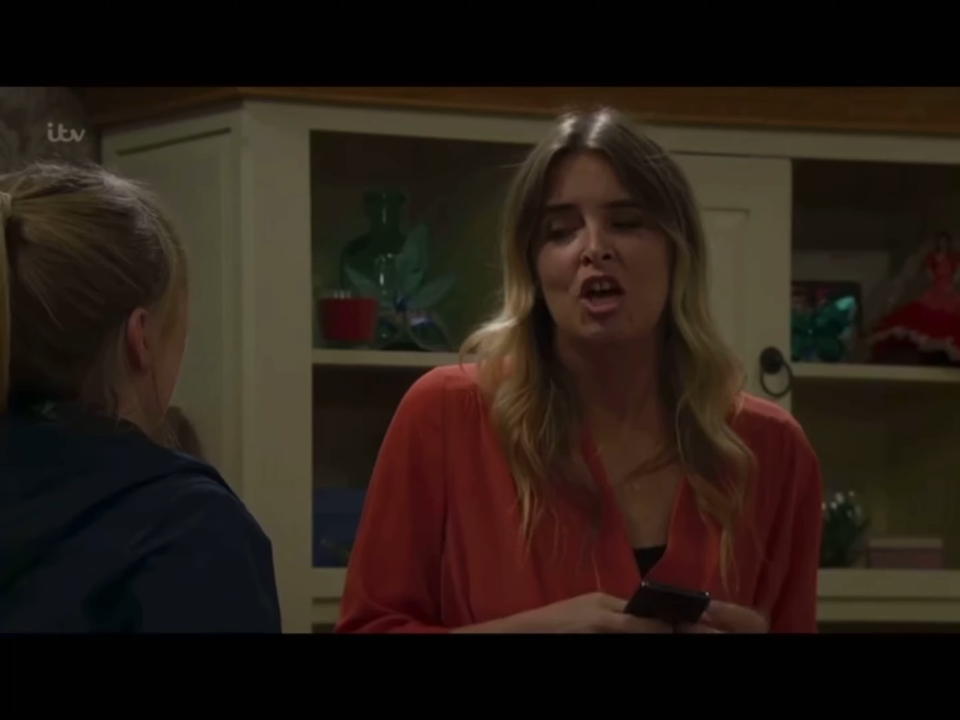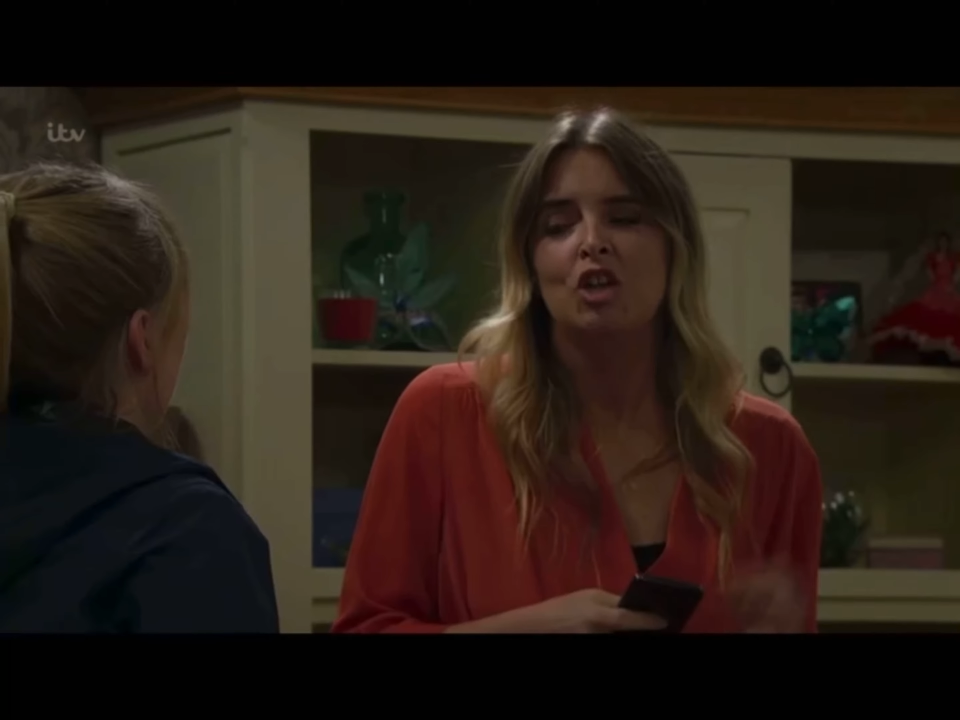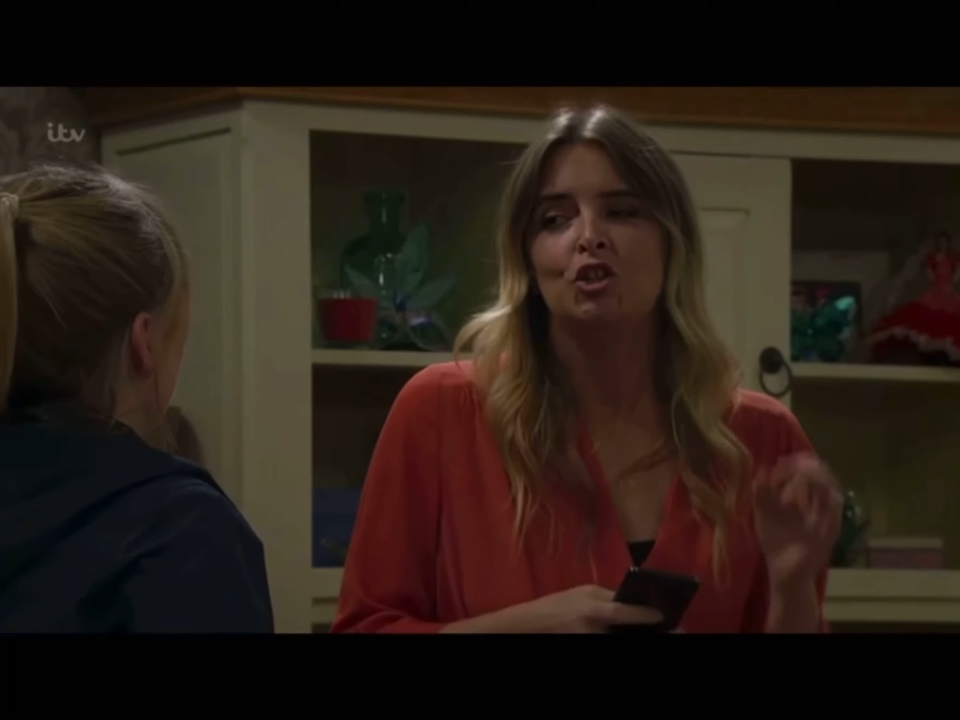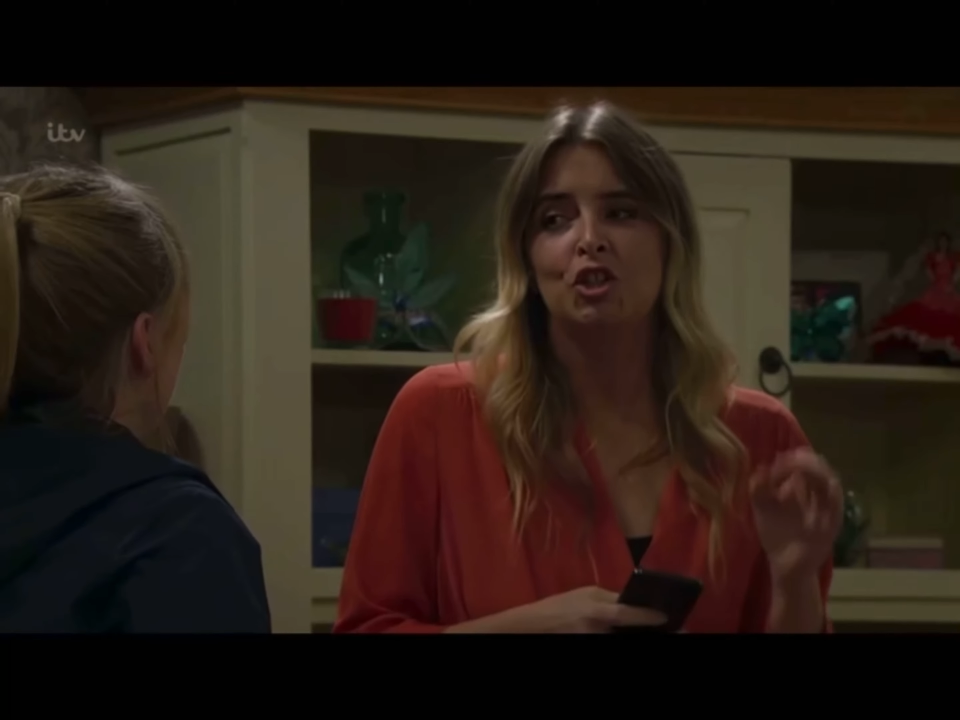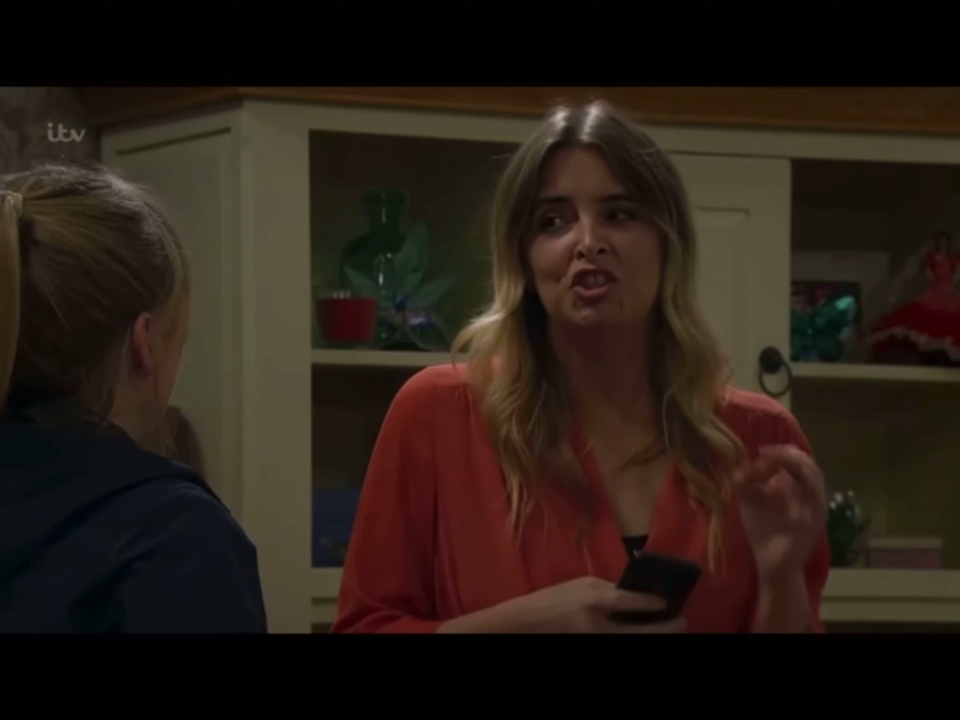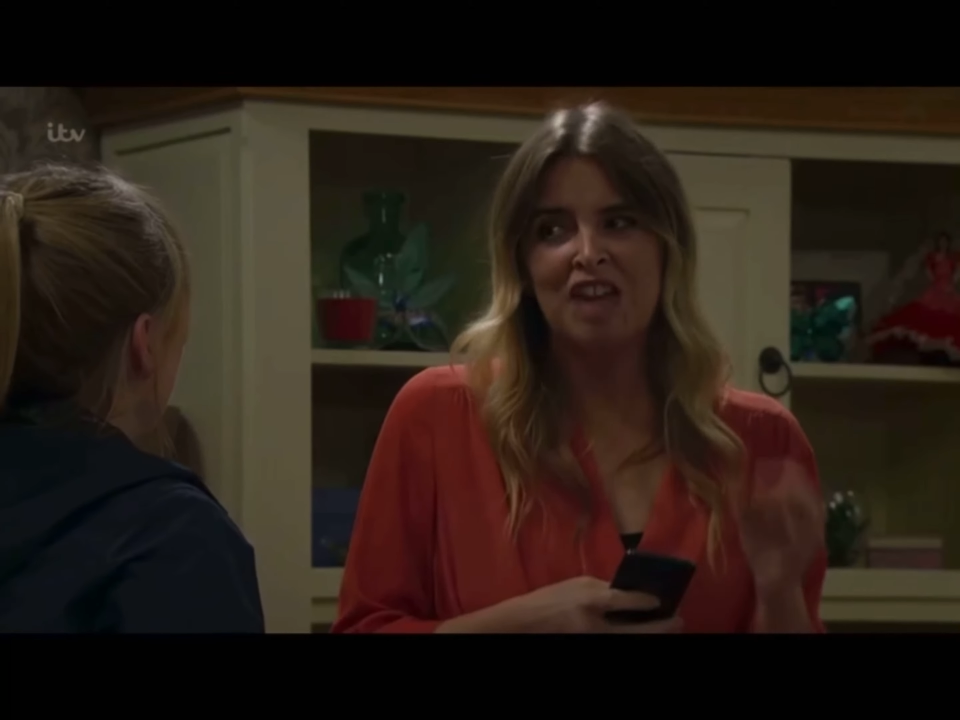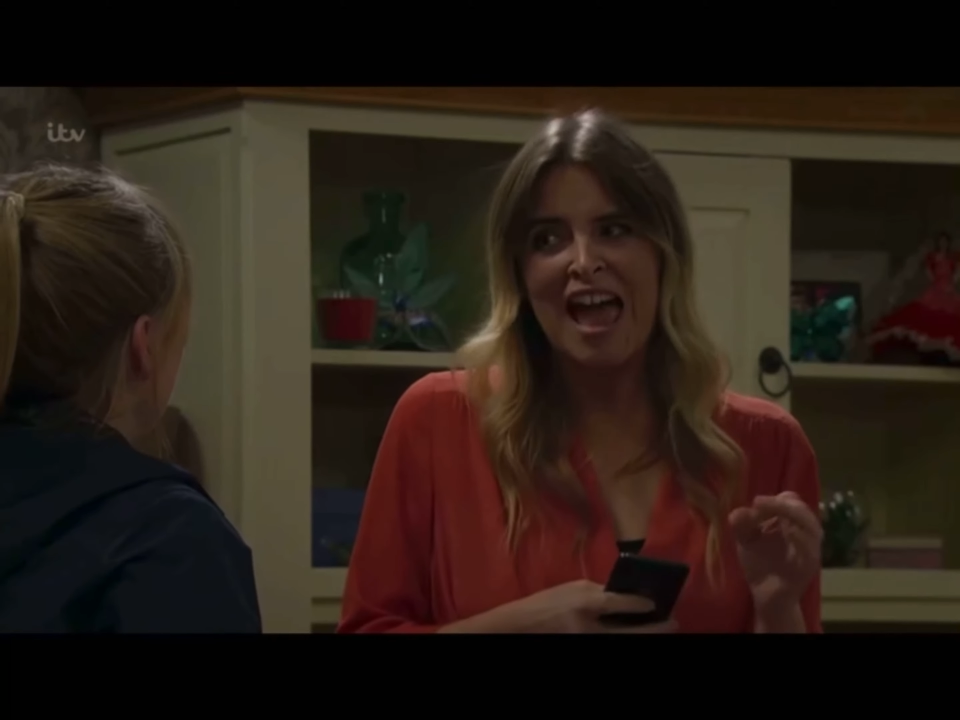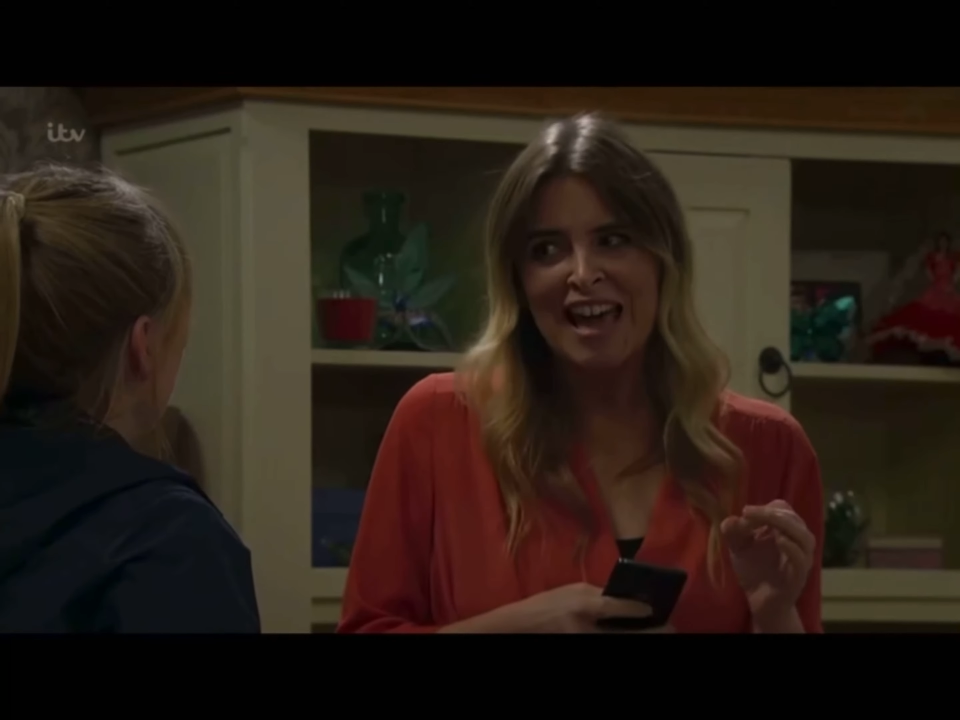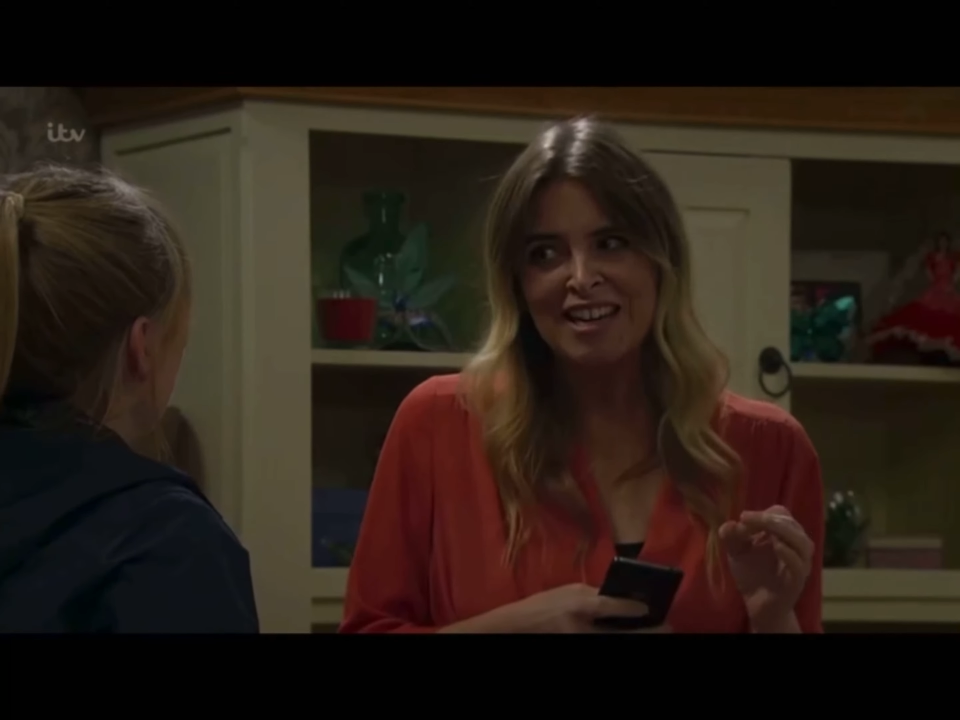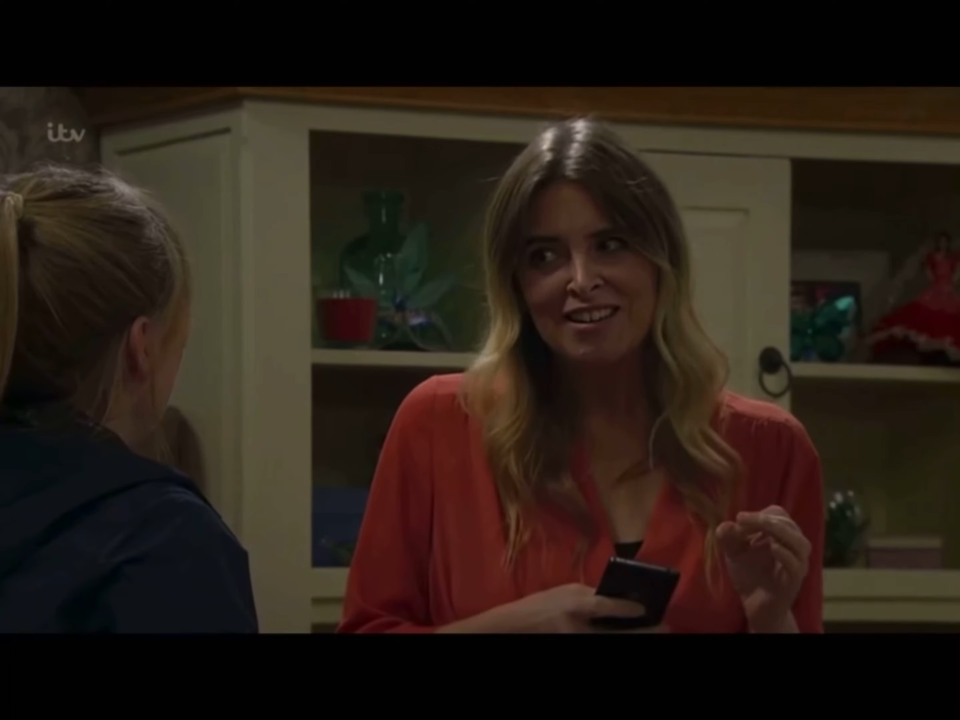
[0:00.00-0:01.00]

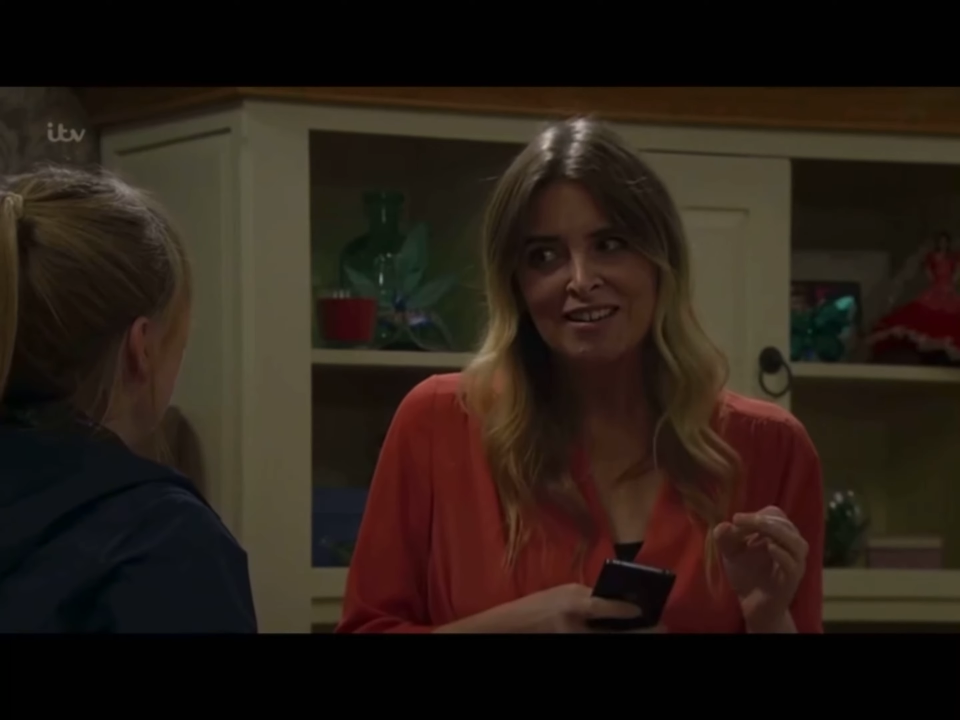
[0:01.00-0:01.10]
Today